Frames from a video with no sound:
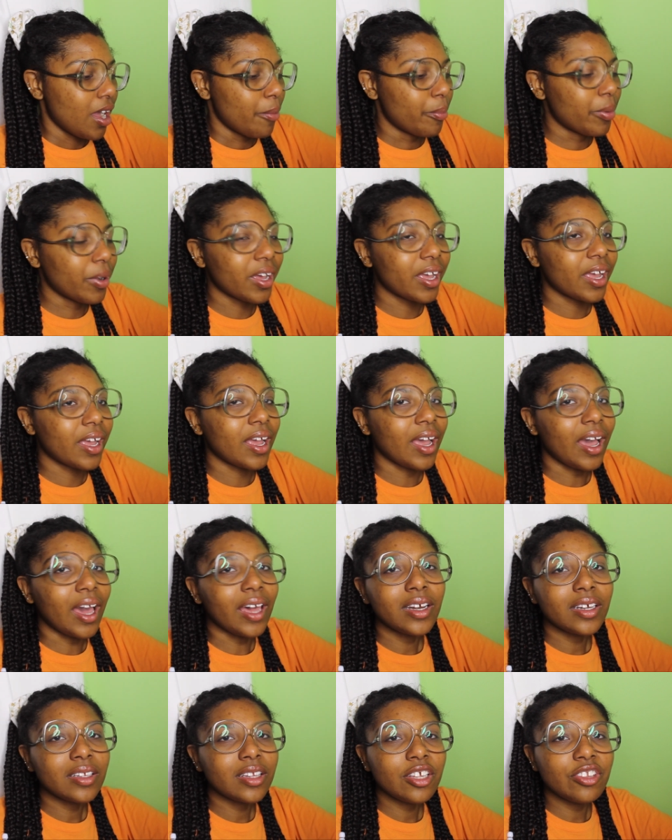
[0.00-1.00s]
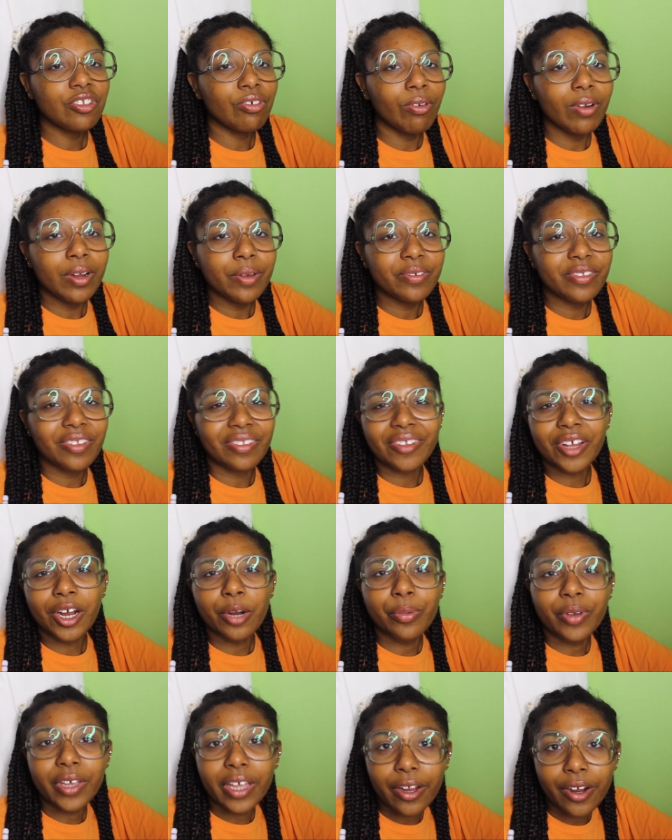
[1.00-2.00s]
But I didn't think Tori was a
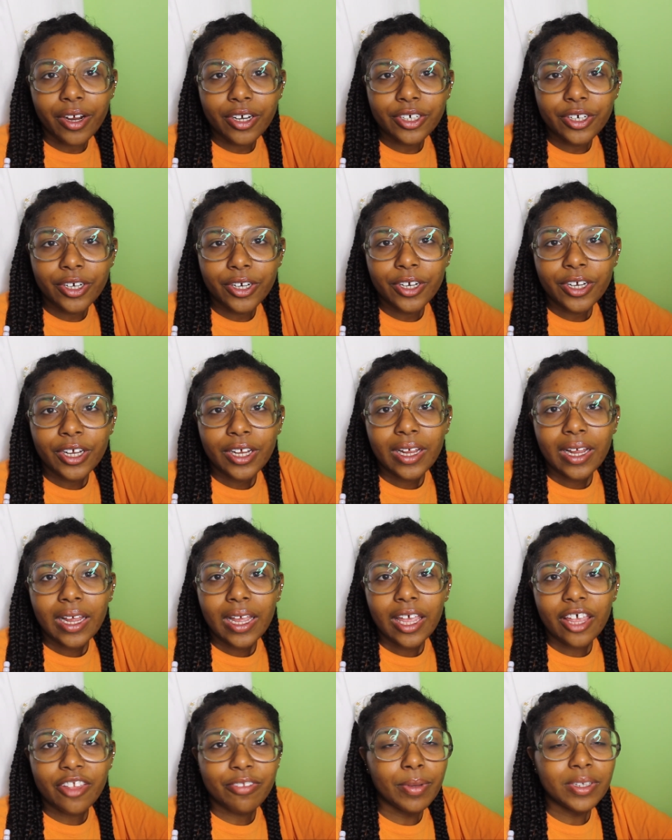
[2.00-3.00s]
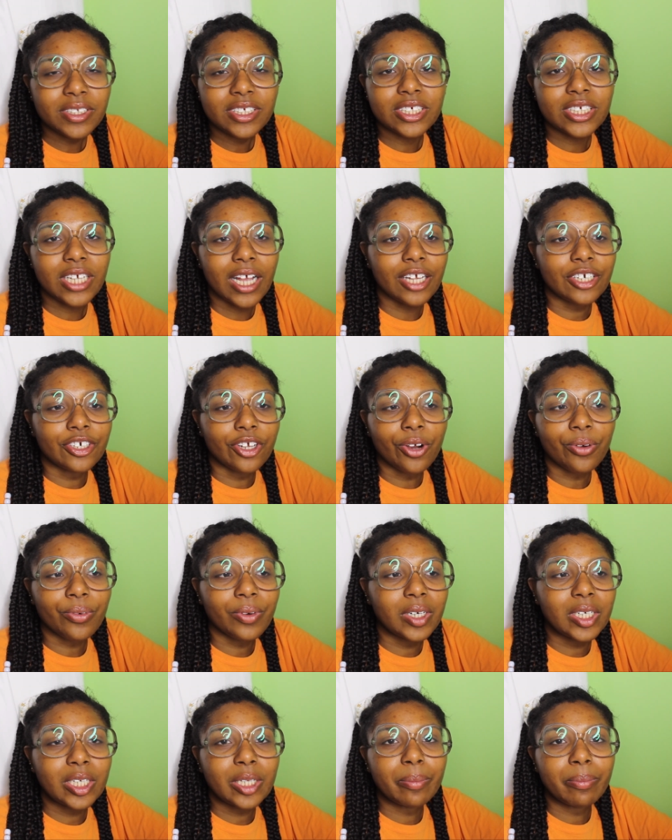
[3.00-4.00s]
terrible character. As much as y'all don't
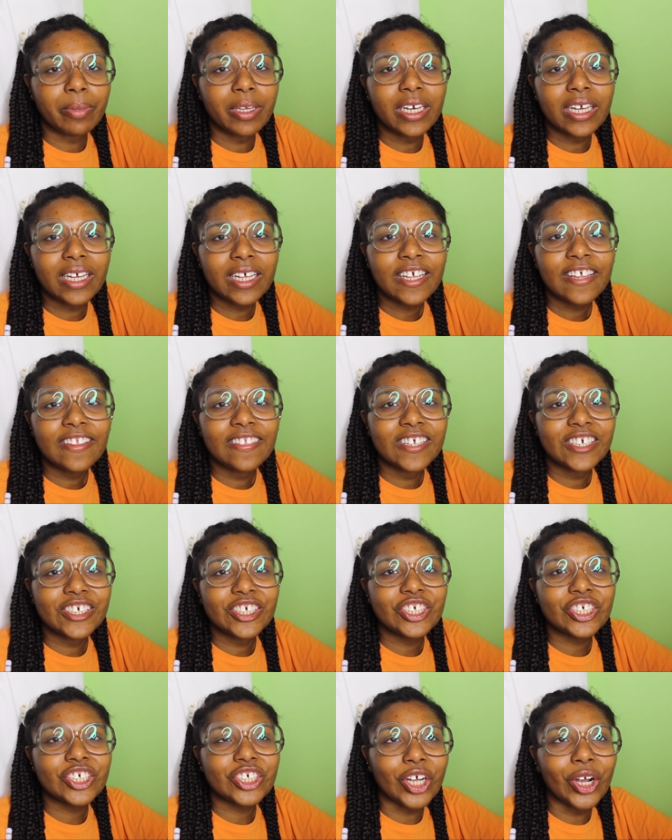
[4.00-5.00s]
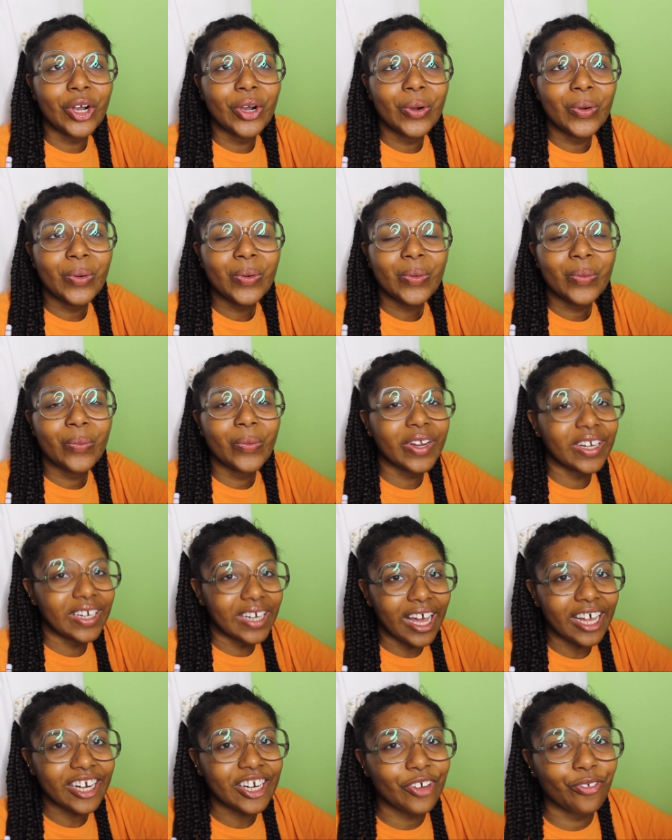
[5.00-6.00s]
want to admit it, the show would
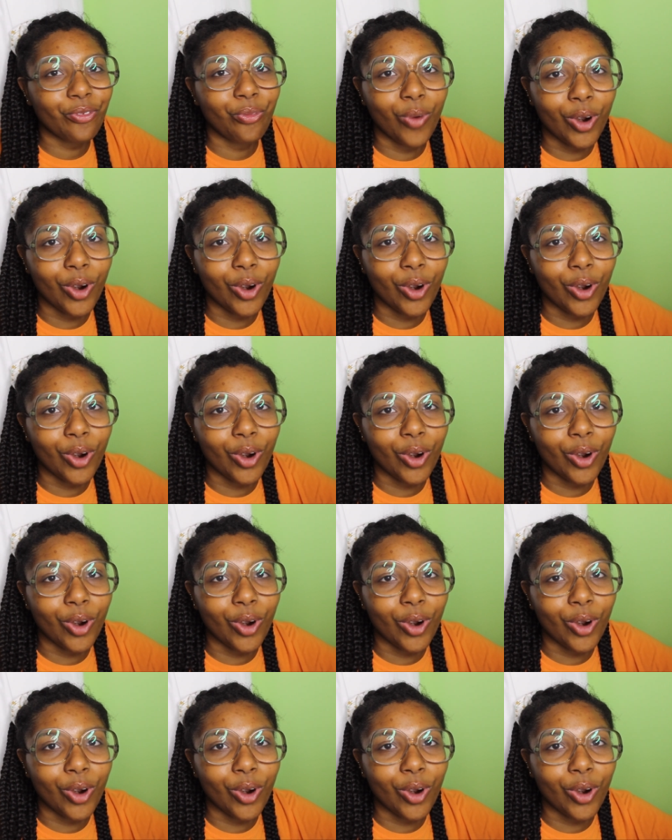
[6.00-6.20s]
not have